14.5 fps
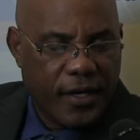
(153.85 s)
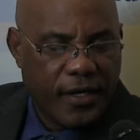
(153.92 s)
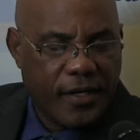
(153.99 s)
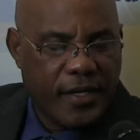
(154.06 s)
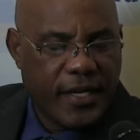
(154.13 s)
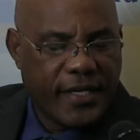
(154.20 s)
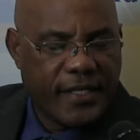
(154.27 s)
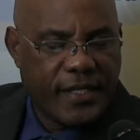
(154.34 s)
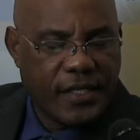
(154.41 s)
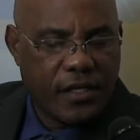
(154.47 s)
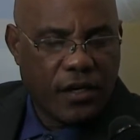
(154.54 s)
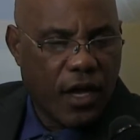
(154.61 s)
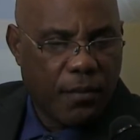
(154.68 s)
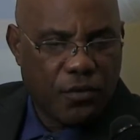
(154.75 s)

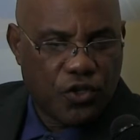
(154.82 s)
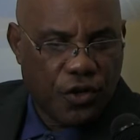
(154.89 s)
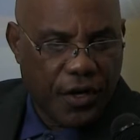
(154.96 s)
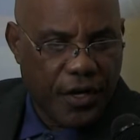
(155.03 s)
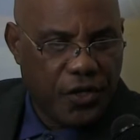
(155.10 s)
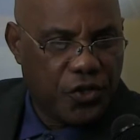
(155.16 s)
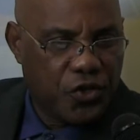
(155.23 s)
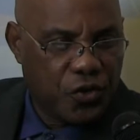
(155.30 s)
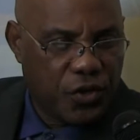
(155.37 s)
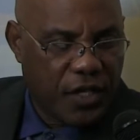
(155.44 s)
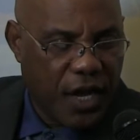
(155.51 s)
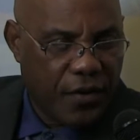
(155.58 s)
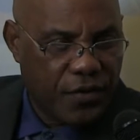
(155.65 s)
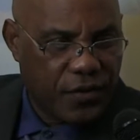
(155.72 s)

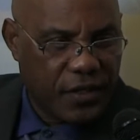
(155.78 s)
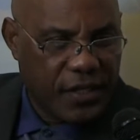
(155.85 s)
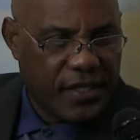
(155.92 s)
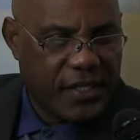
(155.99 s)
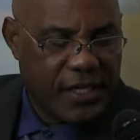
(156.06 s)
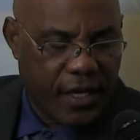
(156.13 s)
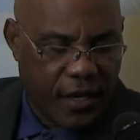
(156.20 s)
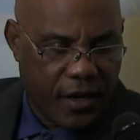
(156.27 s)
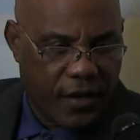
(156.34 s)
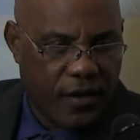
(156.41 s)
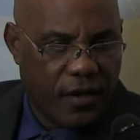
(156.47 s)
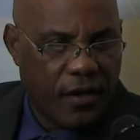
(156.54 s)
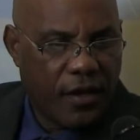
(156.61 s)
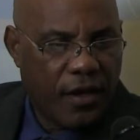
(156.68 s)

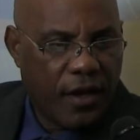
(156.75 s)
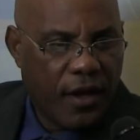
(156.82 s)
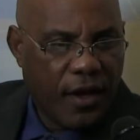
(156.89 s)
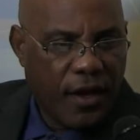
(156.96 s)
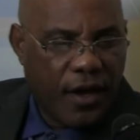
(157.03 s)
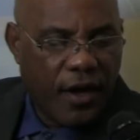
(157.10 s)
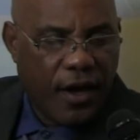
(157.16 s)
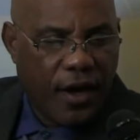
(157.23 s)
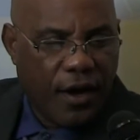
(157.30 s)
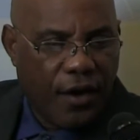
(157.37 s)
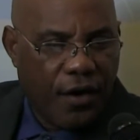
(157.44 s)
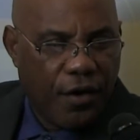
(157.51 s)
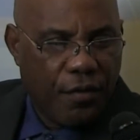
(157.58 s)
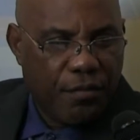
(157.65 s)
2010,
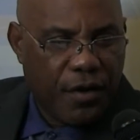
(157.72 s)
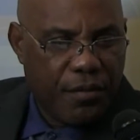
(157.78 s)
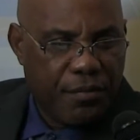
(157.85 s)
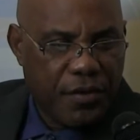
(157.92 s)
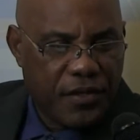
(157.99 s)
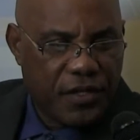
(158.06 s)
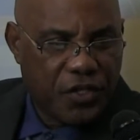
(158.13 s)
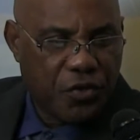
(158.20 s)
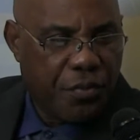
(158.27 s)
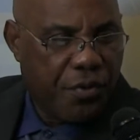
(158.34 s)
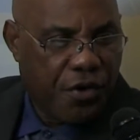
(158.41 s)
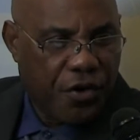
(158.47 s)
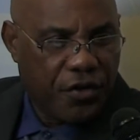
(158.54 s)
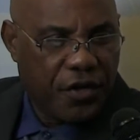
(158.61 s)
my business
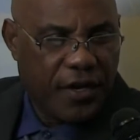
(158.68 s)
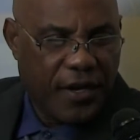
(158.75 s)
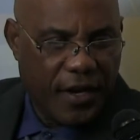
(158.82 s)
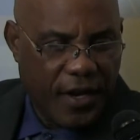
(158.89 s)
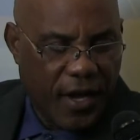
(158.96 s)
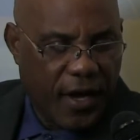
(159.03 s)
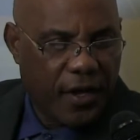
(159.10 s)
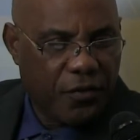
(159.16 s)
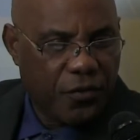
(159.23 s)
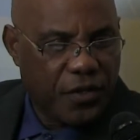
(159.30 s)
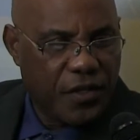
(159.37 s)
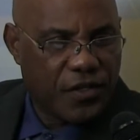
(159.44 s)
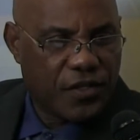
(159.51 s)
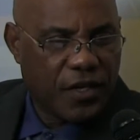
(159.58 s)
partner and I,
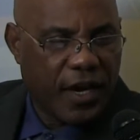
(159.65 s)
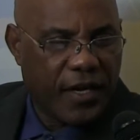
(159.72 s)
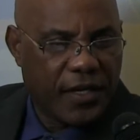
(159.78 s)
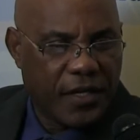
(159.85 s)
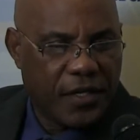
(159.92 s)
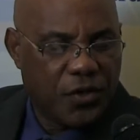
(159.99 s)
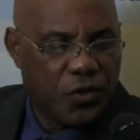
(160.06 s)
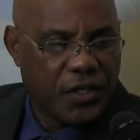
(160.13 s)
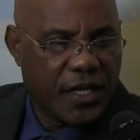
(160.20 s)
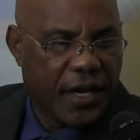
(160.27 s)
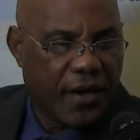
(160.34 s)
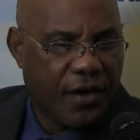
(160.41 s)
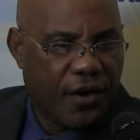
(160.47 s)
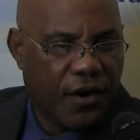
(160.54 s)
we decided to
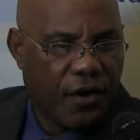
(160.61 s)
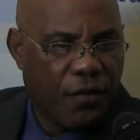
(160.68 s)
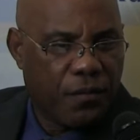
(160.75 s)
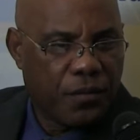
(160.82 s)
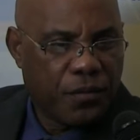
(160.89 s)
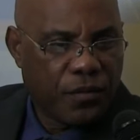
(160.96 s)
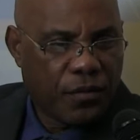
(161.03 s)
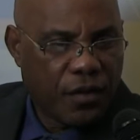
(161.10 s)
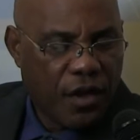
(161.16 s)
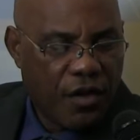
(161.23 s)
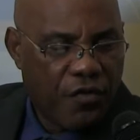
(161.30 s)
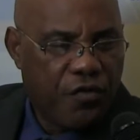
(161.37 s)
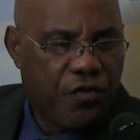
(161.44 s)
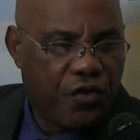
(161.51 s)
take
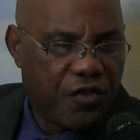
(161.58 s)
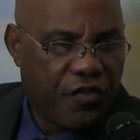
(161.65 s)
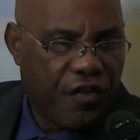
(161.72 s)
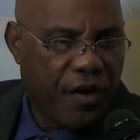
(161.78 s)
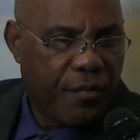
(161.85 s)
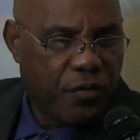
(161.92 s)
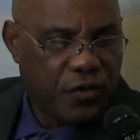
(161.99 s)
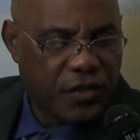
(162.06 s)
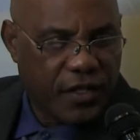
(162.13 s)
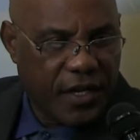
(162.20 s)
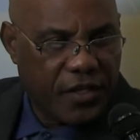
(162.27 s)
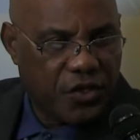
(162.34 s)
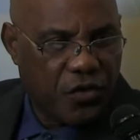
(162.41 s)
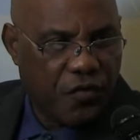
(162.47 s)

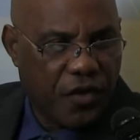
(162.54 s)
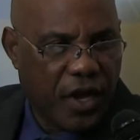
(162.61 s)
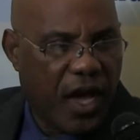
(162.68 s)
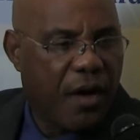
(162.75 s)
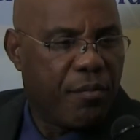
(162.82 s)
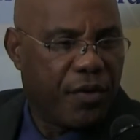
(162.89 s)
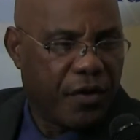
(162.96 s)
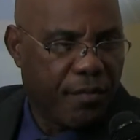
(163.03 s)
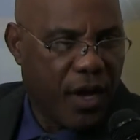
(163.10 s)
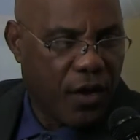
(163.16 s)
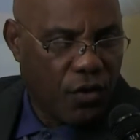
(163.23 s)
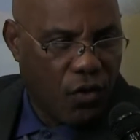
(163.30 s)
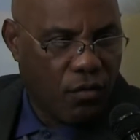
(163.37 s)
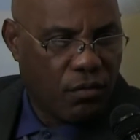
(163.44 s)
45% of the company
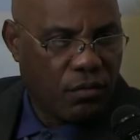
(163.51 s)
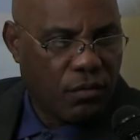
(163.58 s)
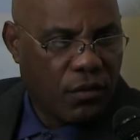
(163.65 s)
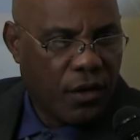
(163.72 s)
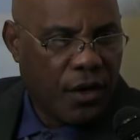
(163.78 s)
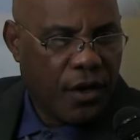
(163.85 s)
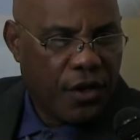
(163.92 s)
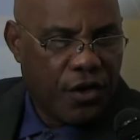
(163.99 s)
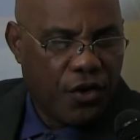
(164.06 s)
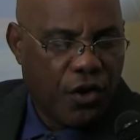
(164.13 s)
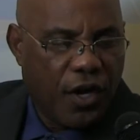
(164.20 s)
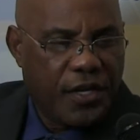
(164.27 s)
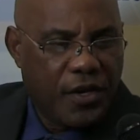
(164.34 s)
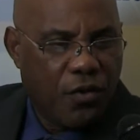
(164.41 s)
back home. You
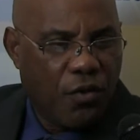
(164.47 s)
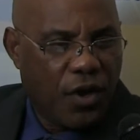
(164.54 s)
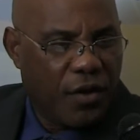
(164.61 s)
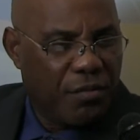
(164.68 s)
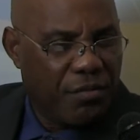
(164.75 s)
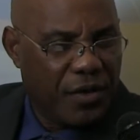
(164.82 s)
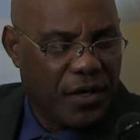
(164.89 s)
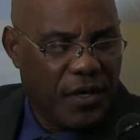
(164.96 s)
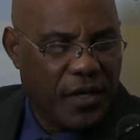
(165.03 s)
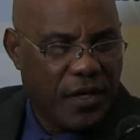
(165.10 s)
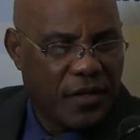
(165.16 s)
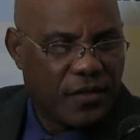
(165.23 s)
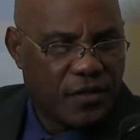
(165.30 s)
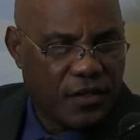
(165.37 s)
know, I didn't want to
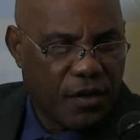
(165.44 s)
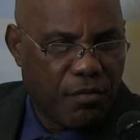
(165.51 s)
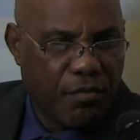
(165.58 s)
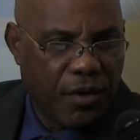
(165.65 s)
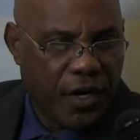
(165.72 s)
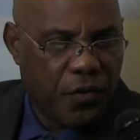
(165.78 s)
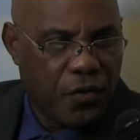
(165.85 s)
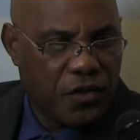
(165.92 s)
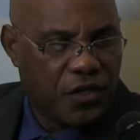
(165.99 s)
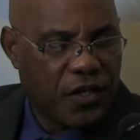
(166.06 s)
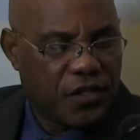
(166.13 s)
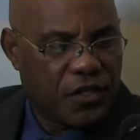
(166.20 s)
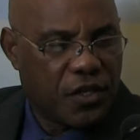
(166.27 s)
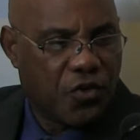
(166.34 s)
be somebody who
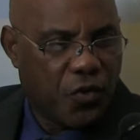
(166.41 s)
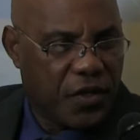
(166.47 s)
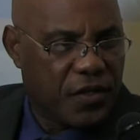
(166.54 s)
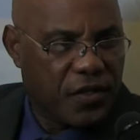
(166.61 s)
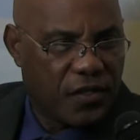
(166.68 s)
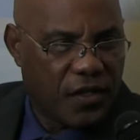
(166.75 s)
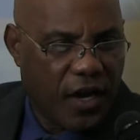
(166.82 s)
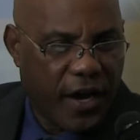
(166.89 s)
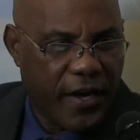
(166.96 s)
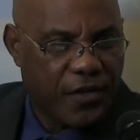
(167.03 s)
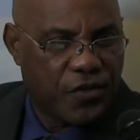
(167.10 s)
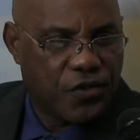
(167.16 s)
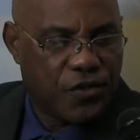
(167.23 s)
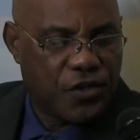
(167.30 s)
just
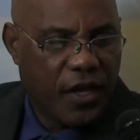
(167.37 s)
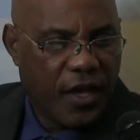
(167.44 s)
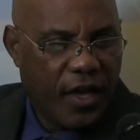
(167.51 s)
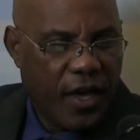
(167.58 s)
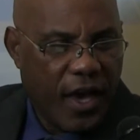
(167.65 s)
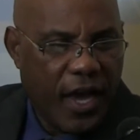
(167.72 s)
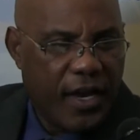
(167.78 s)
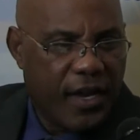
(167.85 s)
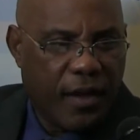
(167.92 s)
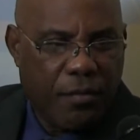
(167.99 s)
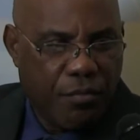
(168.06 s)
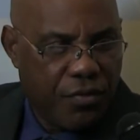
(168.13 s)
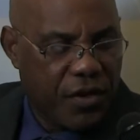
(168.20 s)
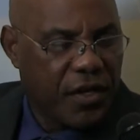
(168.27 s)
criticize and
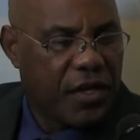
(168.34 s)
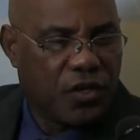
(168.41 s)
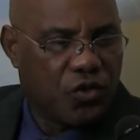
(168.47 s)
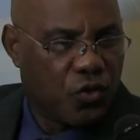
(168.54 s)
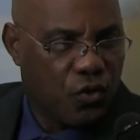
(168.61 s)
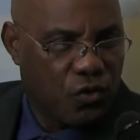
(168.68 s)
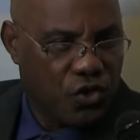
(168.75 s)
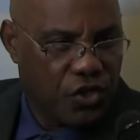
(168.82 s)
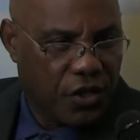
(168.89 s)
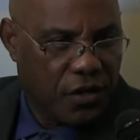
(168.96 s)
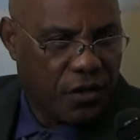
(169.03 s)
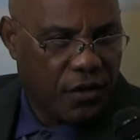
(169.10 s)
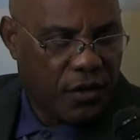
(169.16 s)
not bringing a solution.